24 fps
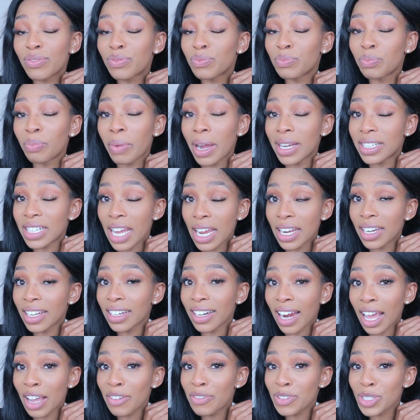My dating
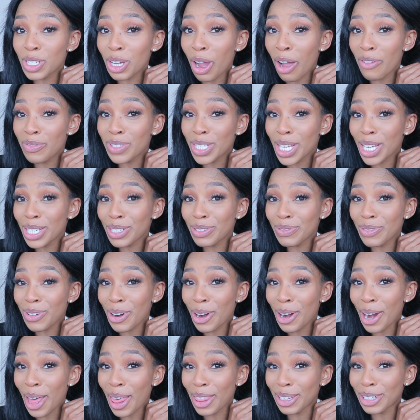life is a conversation for
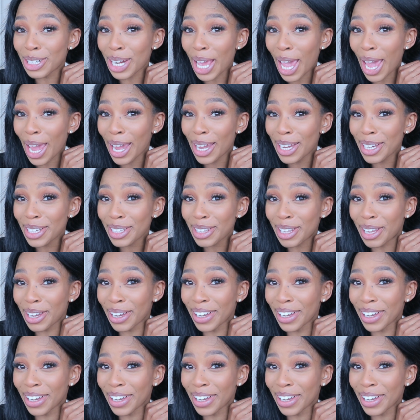another day.